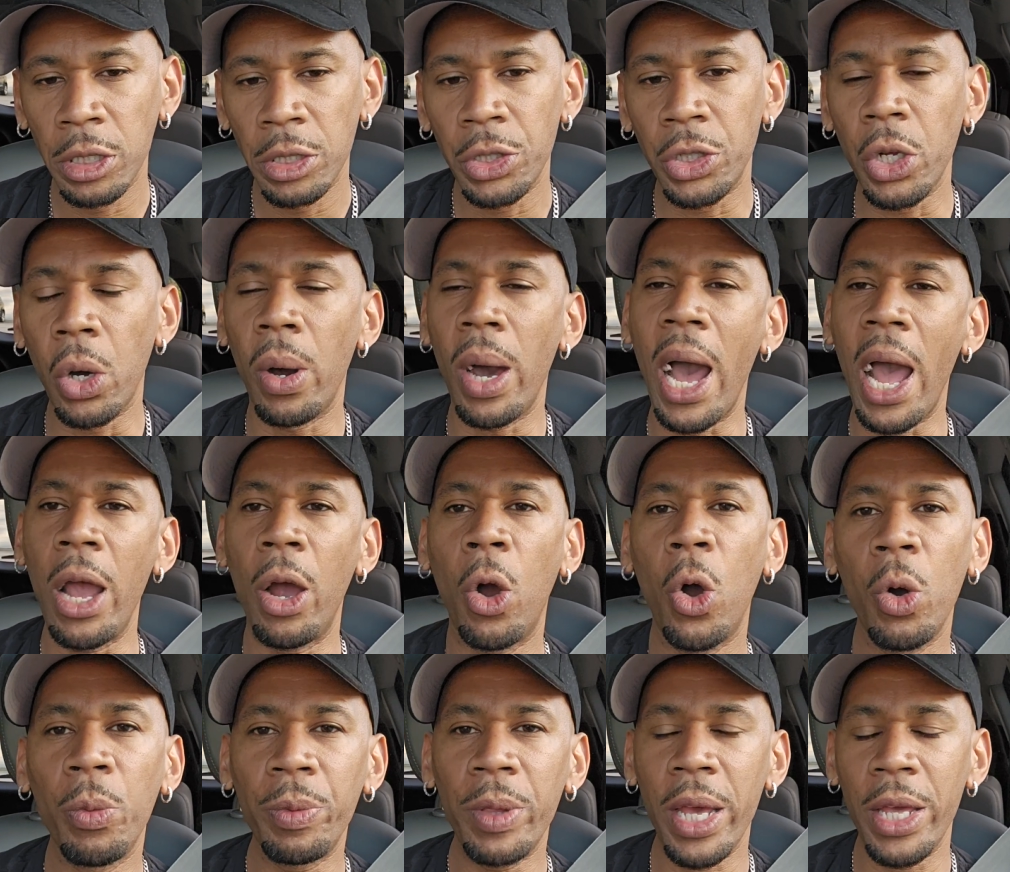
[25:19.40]
So I
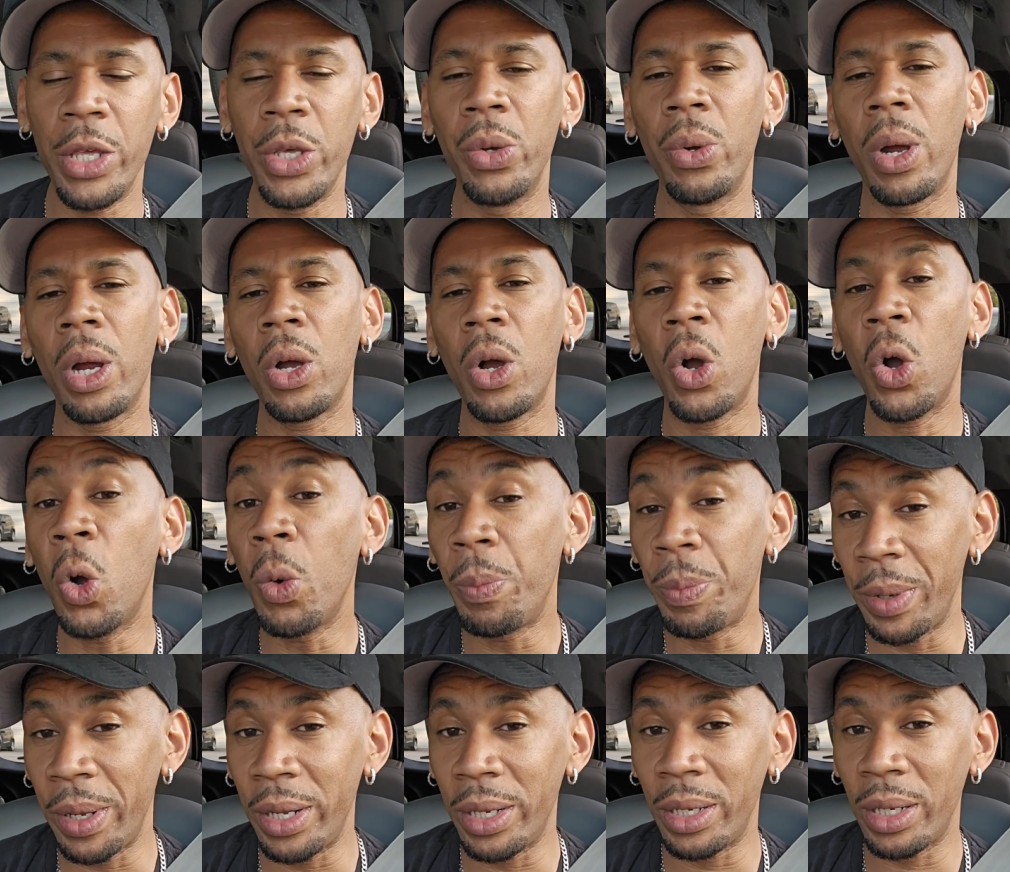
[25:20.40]
hope that you are
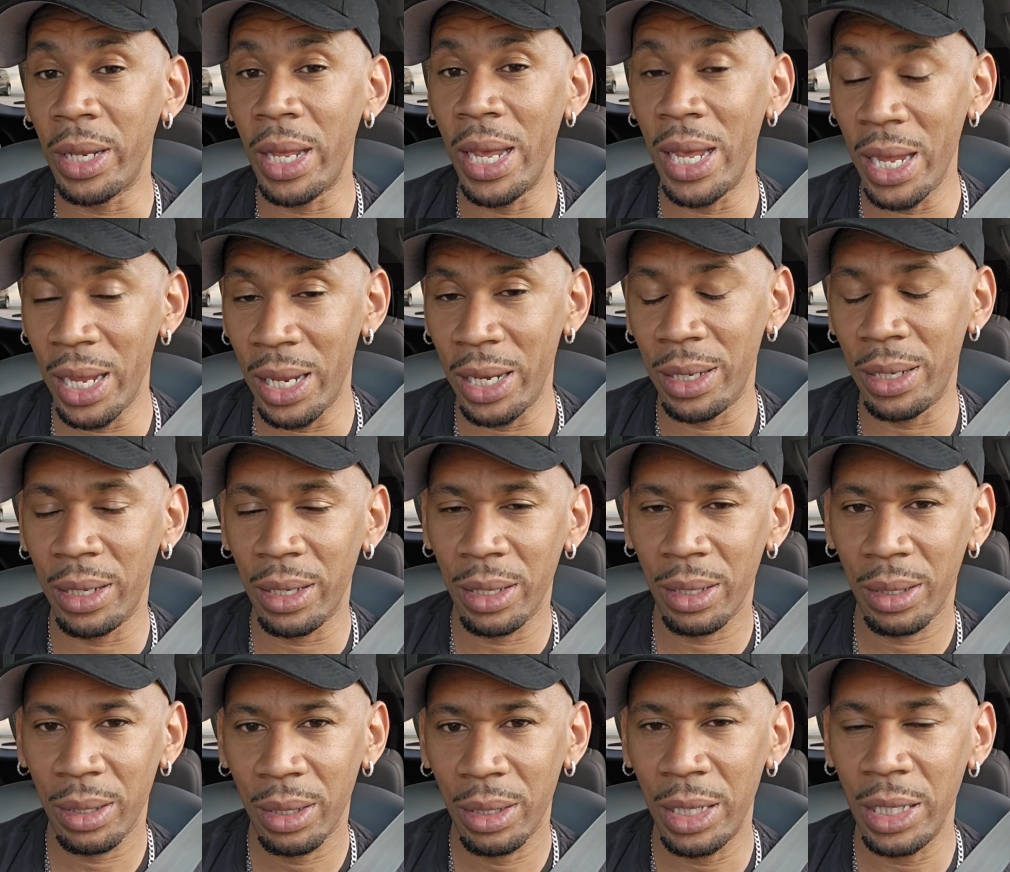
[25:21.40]
hoping in
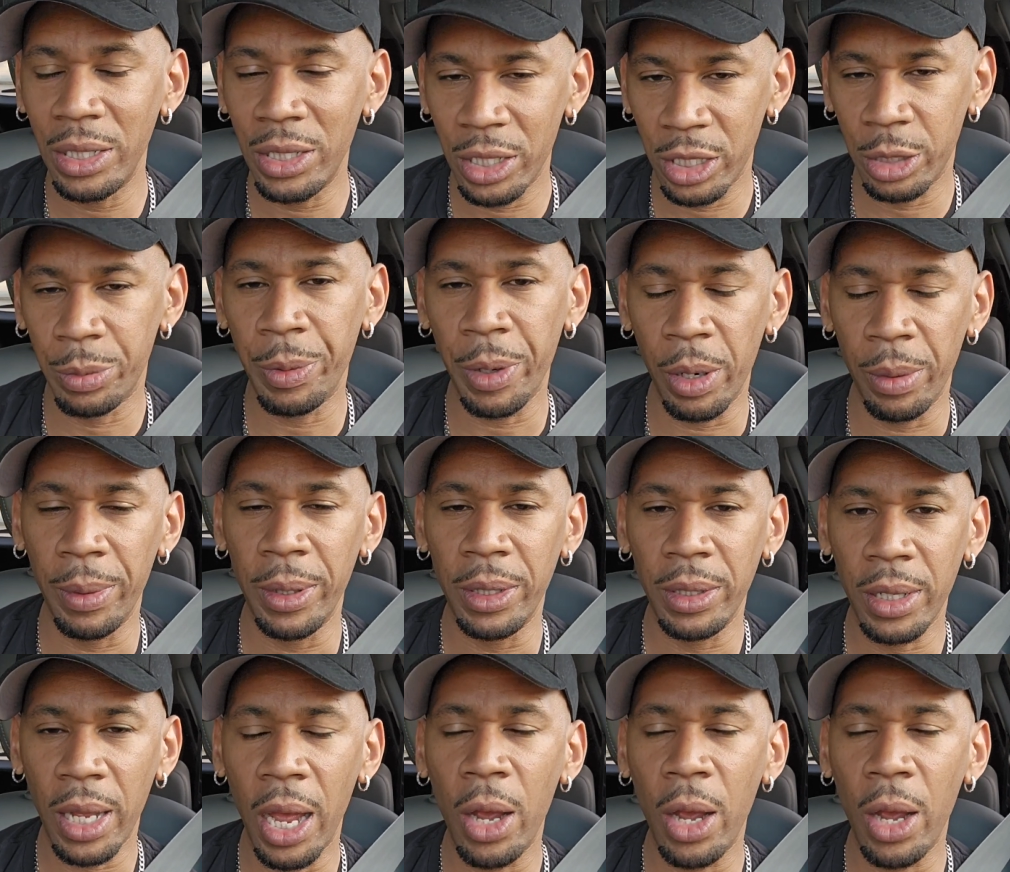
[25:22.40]
this experiment.